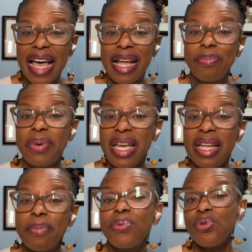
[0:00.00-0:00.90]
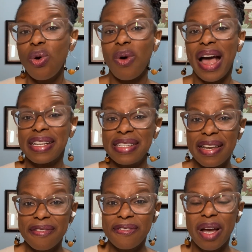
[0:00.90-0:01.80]
and being
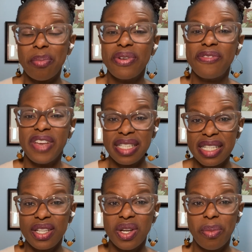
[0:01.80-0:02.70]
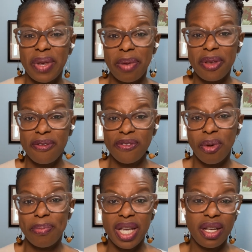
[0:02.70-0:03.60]
proactive and preventing your baby
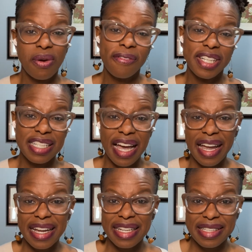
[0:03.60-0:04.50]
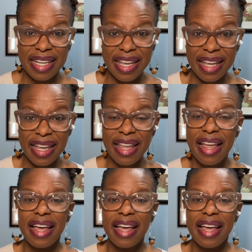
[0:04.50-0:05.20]
from being overtired is key.